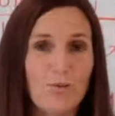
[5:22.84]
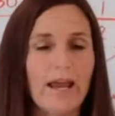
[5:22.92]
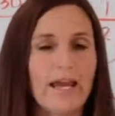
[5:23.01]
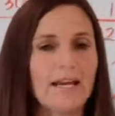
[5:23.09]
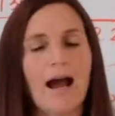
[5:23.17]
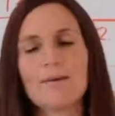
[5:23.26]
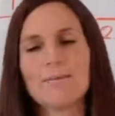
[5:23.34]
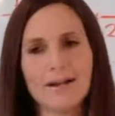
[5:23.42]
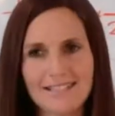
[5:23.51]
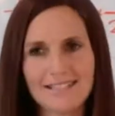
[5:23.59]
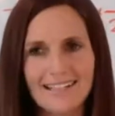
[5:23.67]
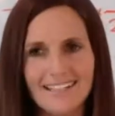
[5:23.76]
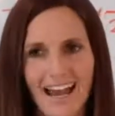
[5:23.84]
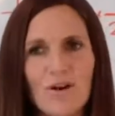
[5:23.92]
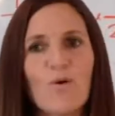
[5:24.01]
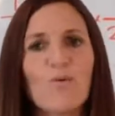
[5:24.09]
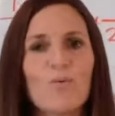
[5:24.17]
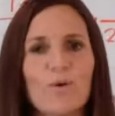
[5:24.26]
weight. I'm not done yet.
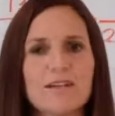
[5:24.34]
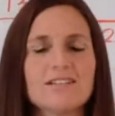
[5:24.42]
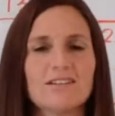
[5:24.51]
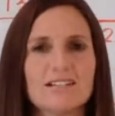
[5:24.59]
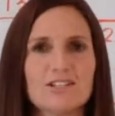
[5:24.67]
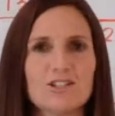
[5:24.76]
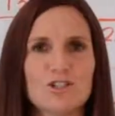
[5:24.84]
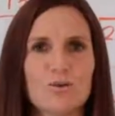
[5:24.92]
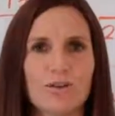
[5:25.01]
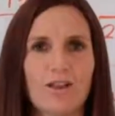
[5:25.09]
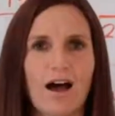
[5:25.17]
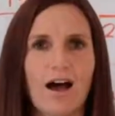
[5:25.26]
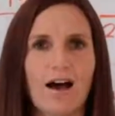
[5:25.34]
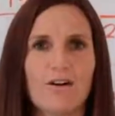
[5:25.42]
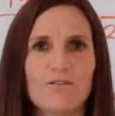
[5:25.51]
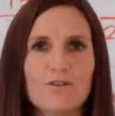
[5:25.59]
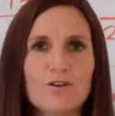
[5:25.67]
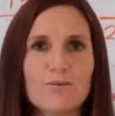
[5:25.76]
We still need to do a
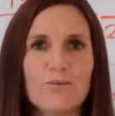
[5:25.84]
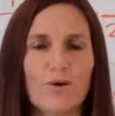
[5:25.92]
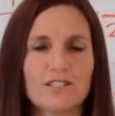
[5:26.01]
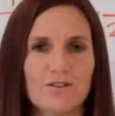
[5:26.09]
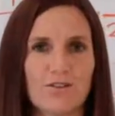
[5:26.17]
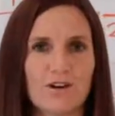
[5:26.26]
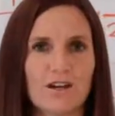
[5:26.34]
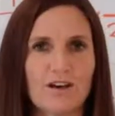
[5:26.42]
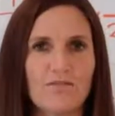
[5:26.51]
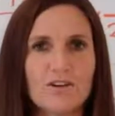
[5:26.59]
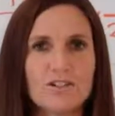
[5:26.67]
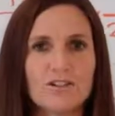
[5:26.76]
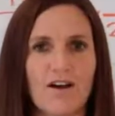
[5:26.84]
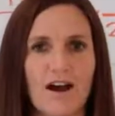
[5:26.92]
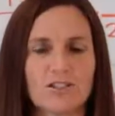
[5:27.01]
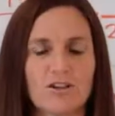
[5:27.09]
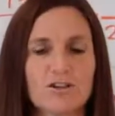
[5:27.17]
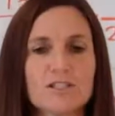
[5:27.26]
few more different conversion
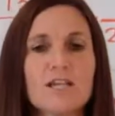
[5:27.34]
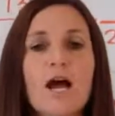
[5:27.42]
factors,